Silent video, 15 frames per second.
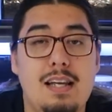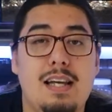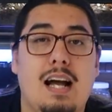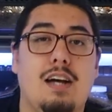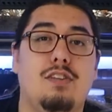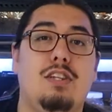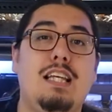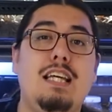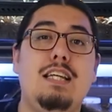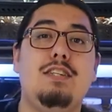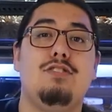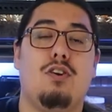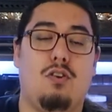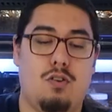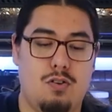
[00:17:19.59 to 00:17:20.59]
And
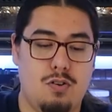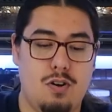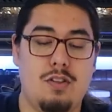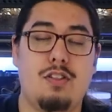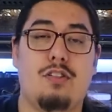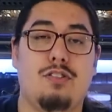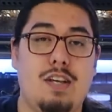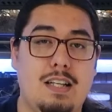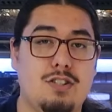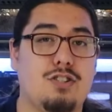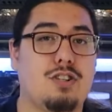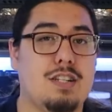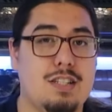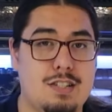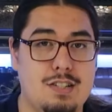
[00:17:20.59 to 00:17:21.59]
these are the things
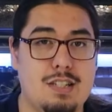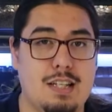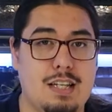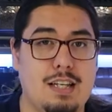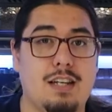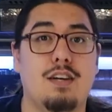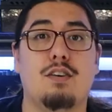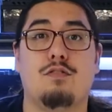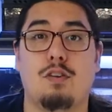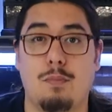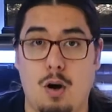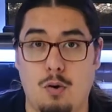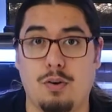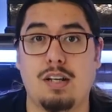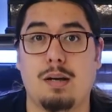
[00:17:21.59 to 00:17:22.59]
you're gonna see from
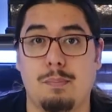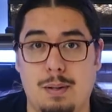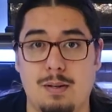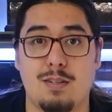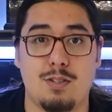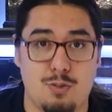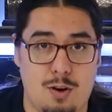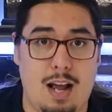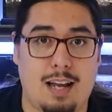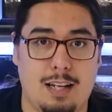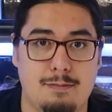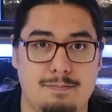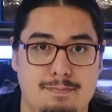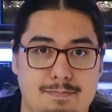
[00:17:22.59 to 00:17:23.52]
owning a bearded dragon.